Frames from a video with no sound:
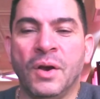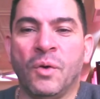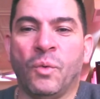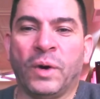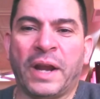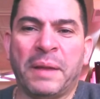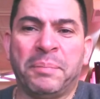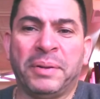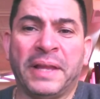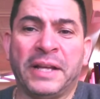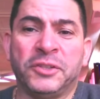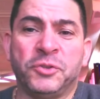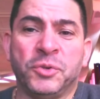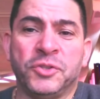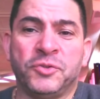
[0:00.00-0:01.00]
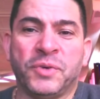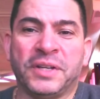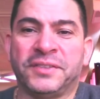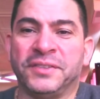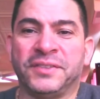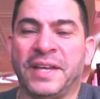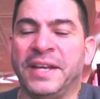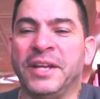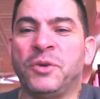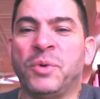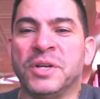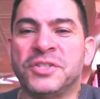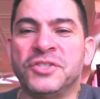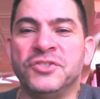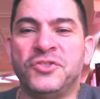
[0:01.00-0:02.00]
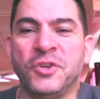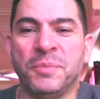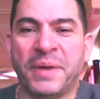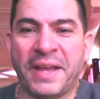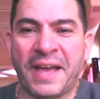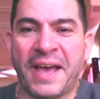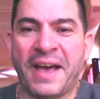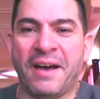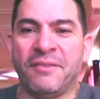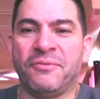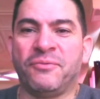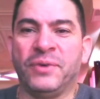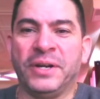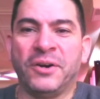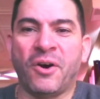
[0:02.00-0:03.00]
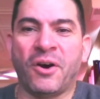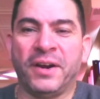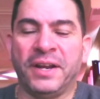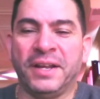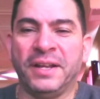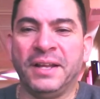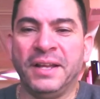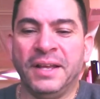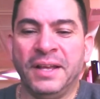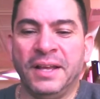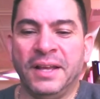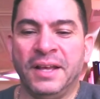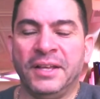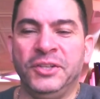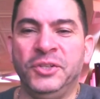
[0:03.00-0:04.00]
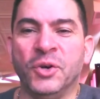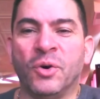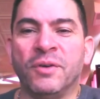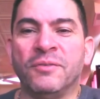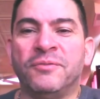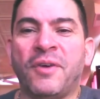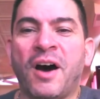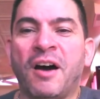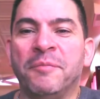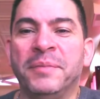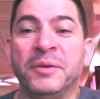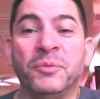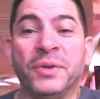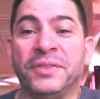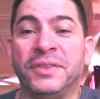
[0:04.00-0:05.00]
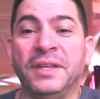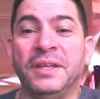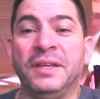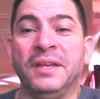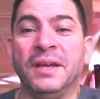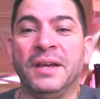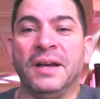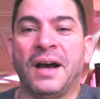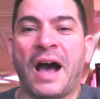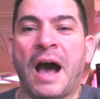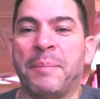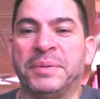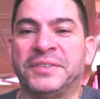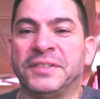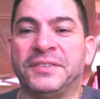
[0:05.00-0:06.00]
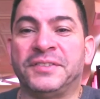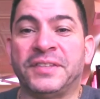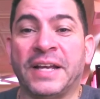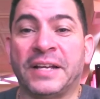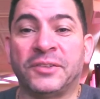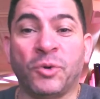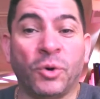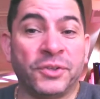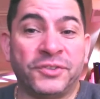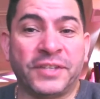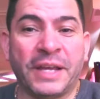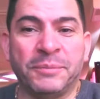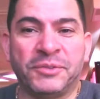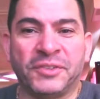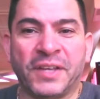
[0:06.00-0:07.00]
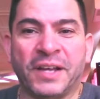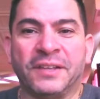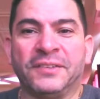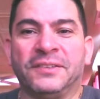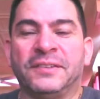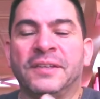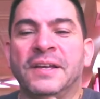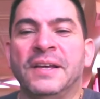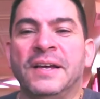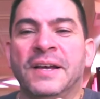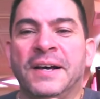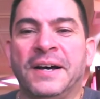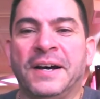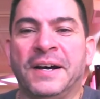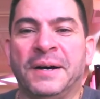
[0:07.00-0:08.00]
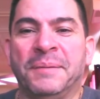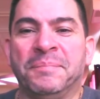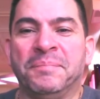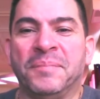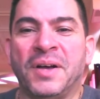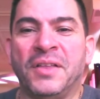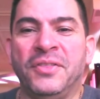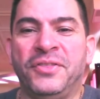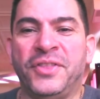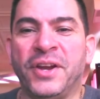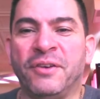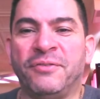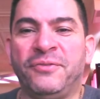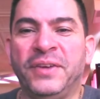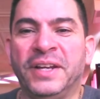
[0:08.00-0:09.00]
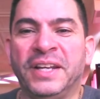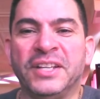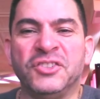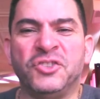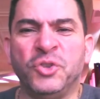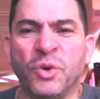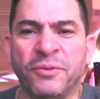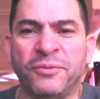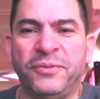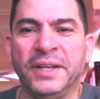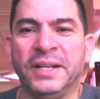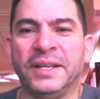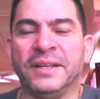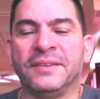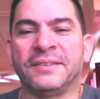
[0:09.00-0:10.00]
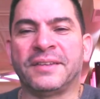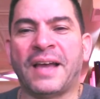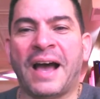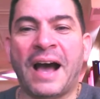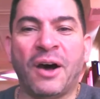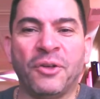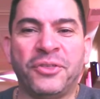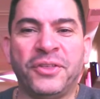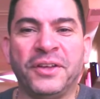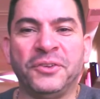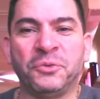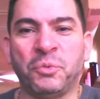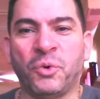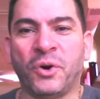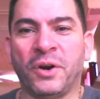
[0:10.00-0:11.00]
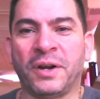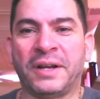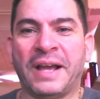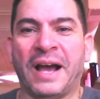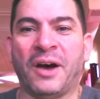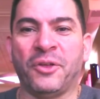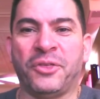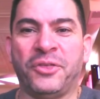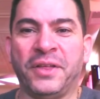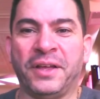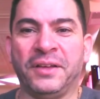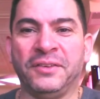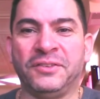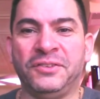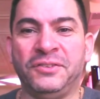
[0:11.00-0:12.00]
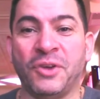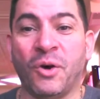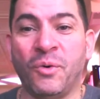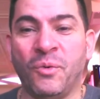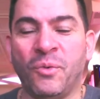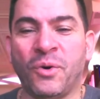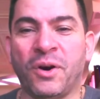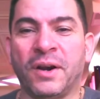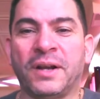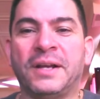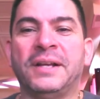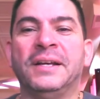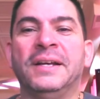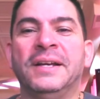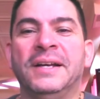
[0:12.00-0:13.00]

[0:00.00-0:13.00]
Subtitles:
What I plan to address is any questions you may have regarding your involvement with the opposite sex or same sex, their feelings, your feelings, how things work, how things don't work,